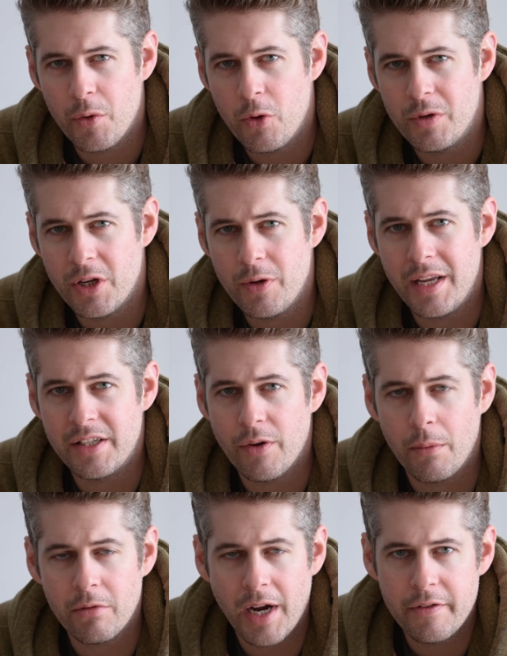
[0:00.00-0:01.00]
You do need to
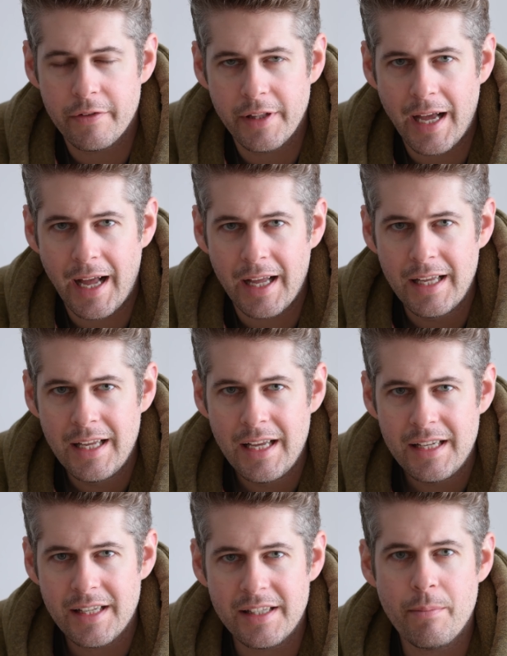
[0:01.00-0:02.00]
upgrade for that.
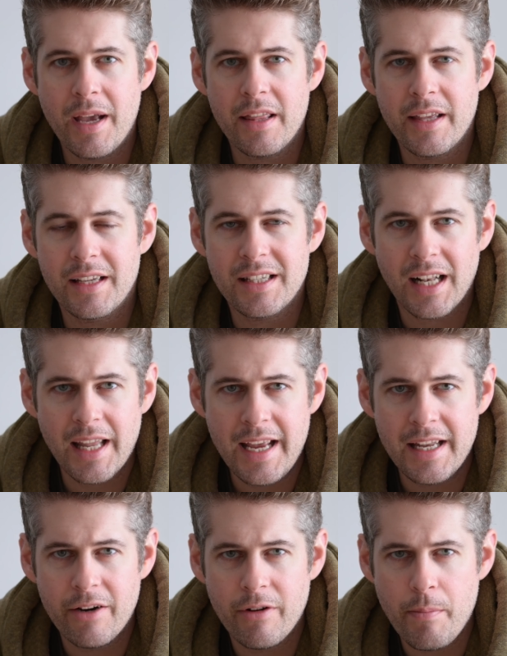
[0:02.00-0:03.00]
Does it make things
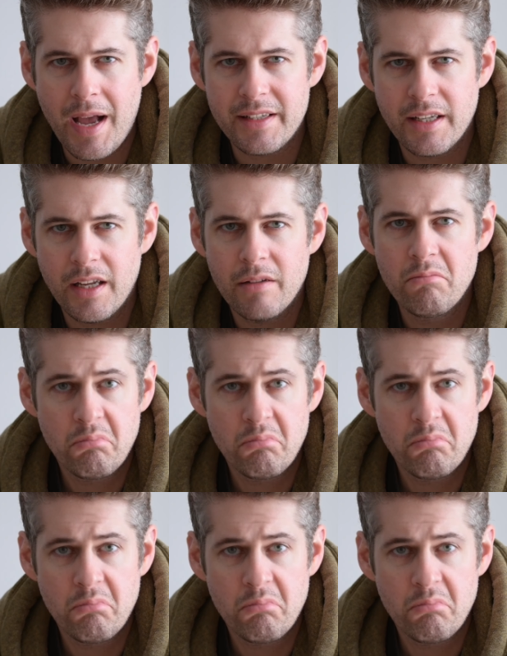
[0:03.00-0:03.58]
cleaner and better?